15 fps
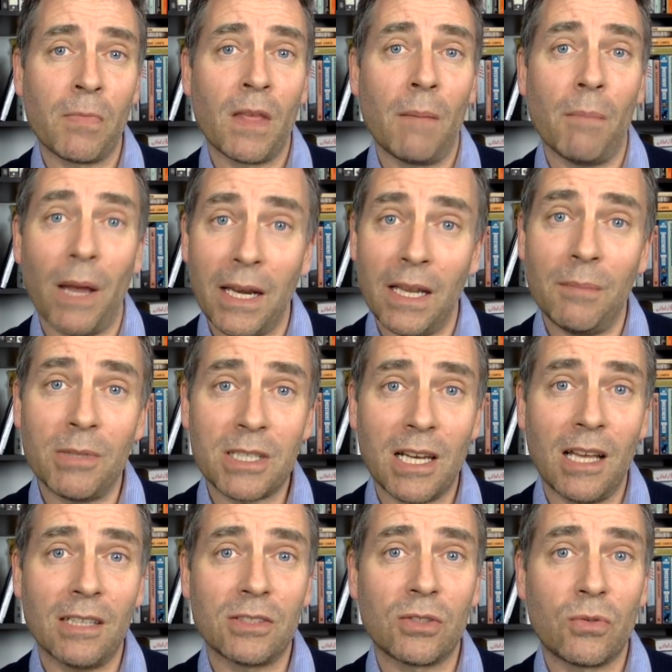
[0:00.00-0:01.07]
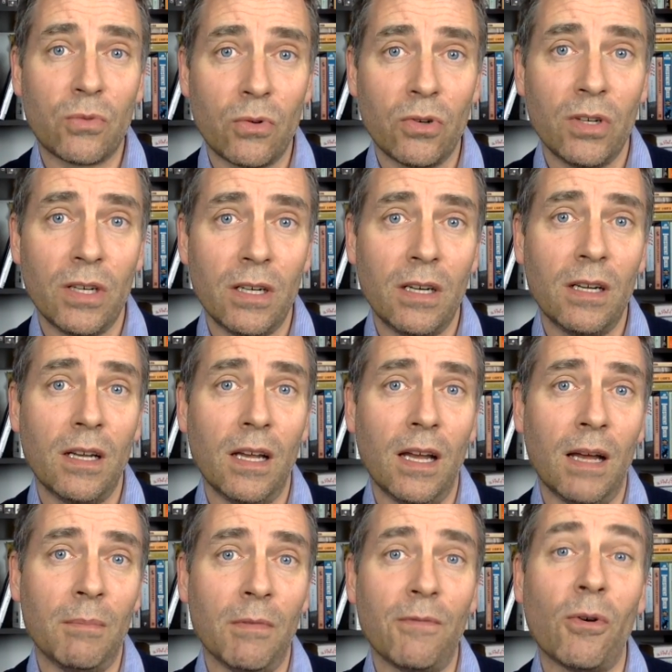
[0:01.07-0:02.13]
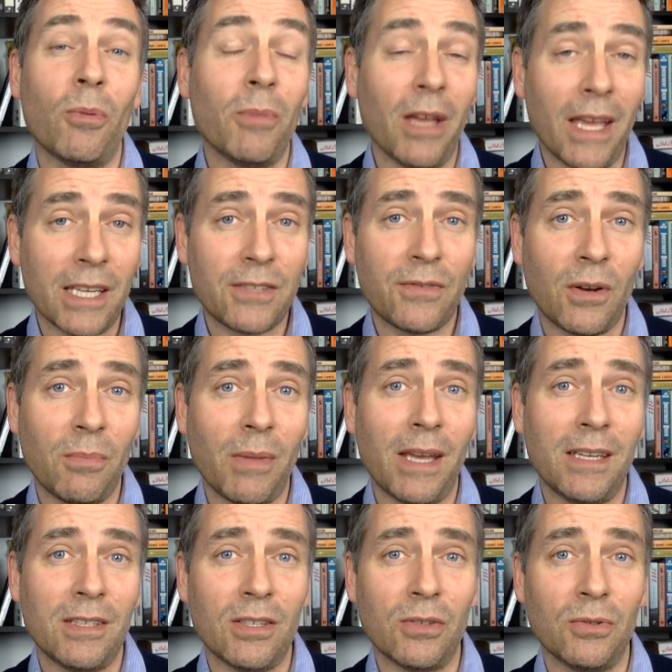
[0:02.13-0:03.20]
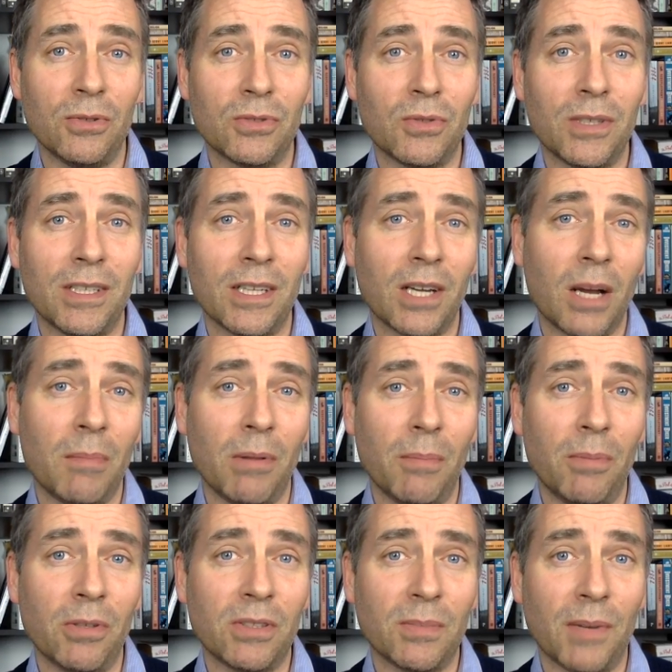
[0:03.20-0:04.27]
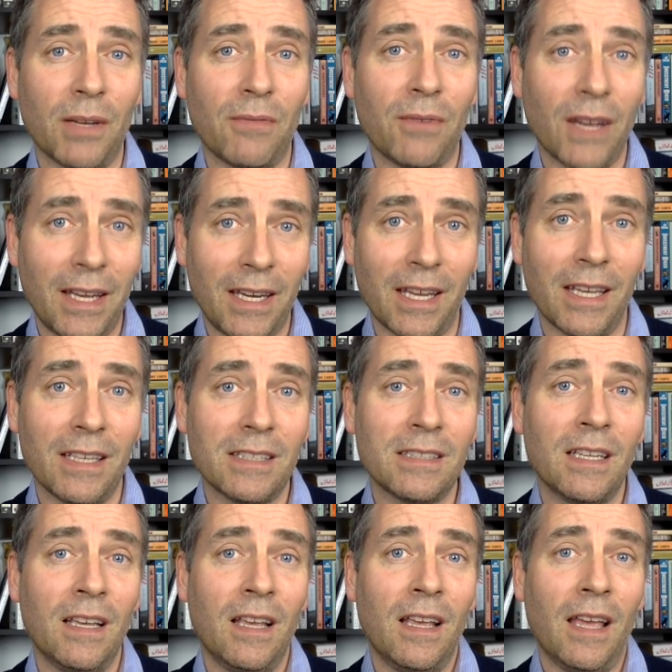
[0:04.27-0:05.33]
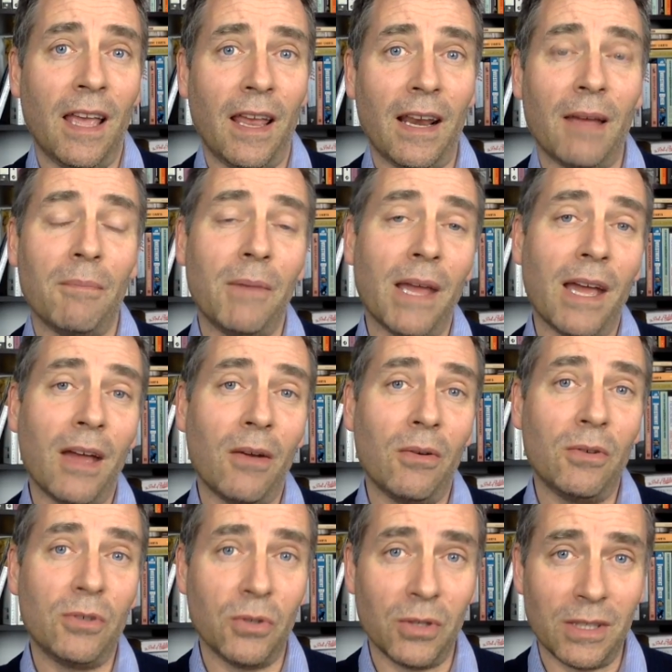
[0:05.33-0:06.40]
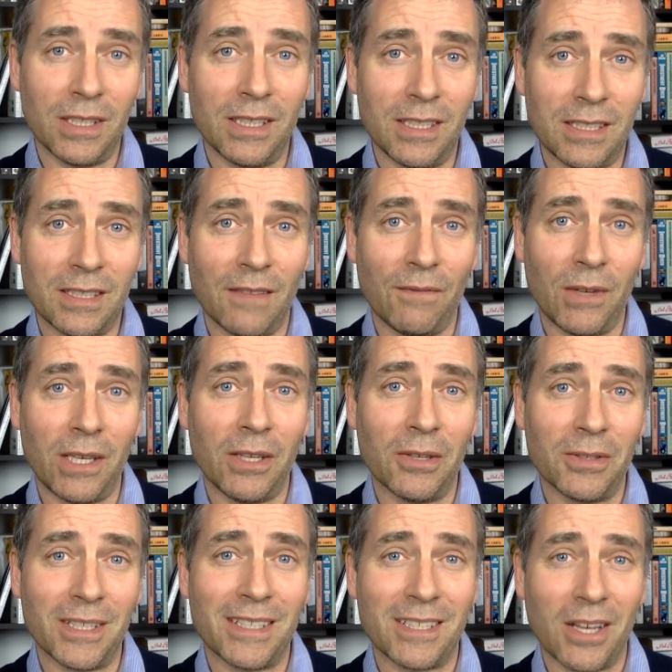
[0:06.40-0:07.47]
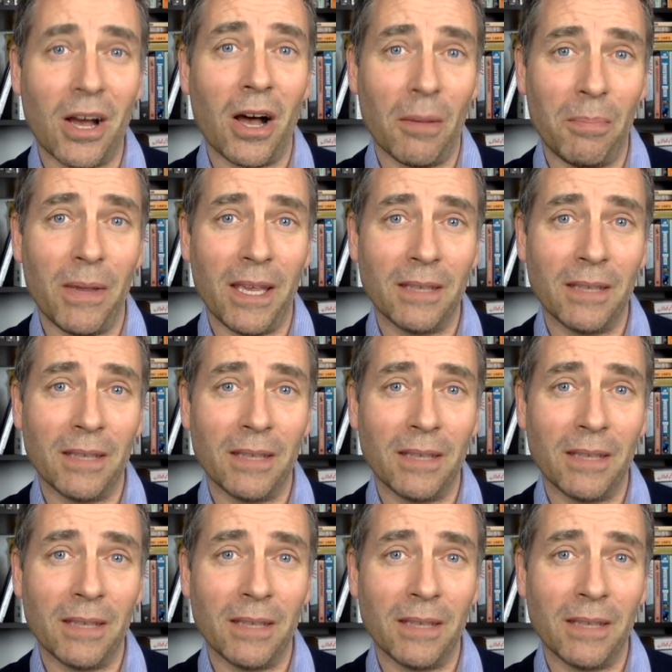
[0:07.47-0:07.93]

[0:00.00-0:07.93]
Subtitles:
My name is Lars Kroyer. I'm a former hedge fund manager who's written a couple of books about finance, and I'm now doing these videos as a hobby.